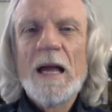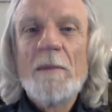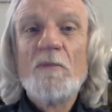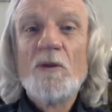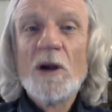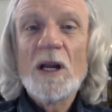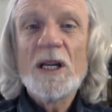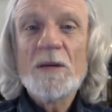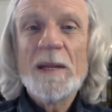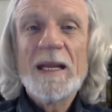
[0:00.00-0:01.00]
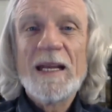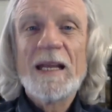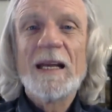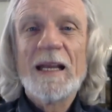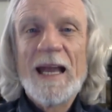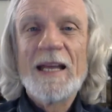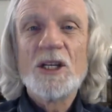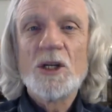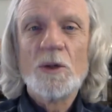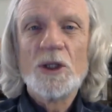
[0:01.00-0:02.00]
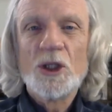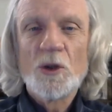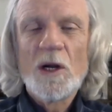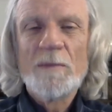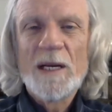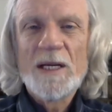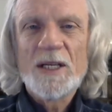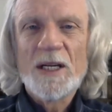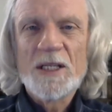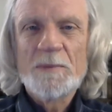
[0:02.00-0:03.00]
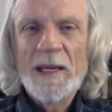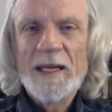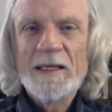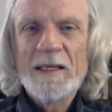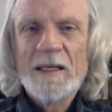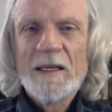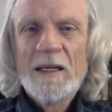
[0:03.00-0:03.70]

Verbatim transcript: am really beginning again to enjoy my son's band.